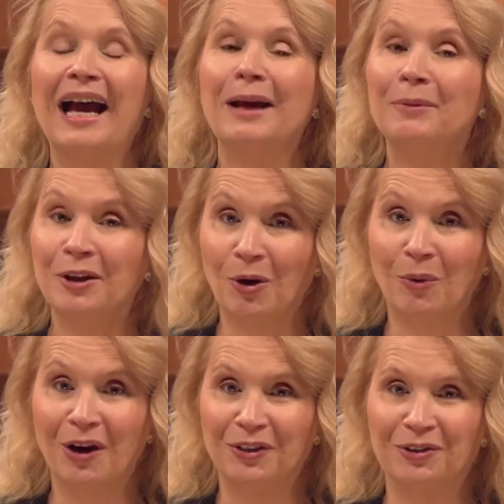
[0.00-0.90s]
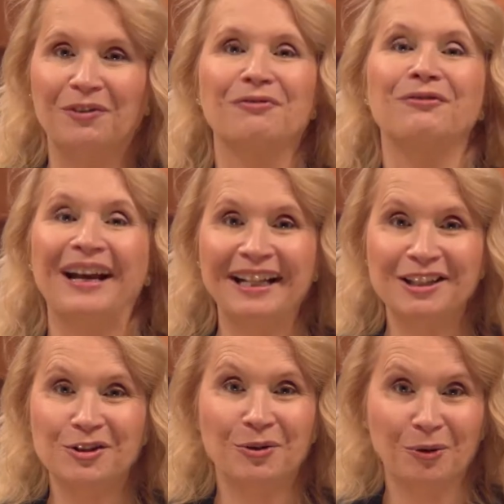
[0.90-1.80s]
I'm the co-author of
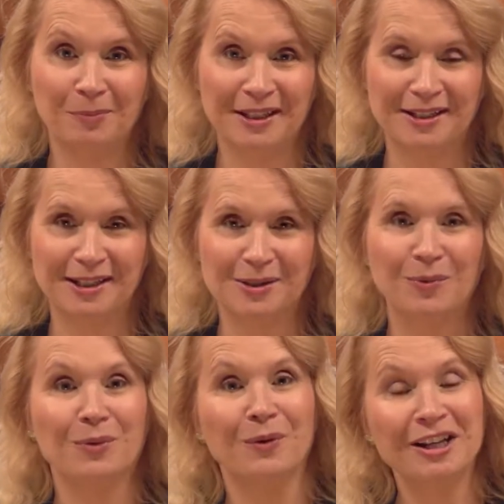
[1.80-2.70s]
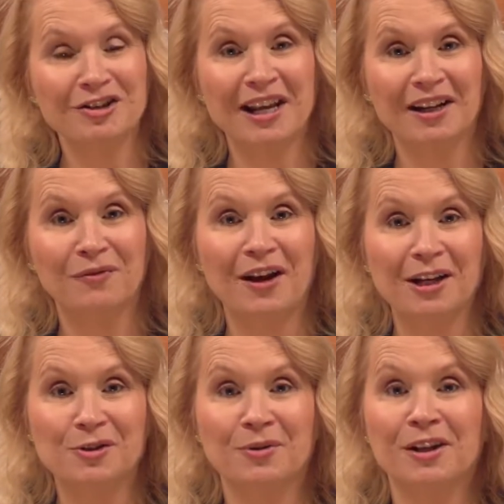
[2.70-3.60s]
Finance Your Own Business with Rich Dad
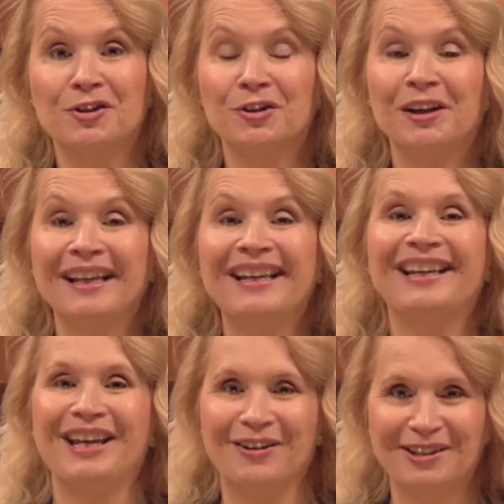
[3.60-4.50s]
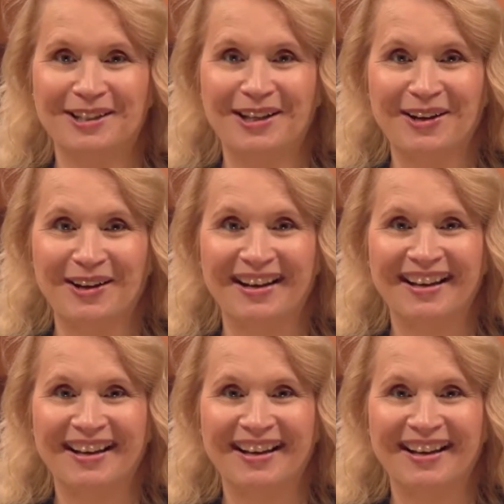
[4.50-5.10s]
advisor and attorney Garrett Sutton.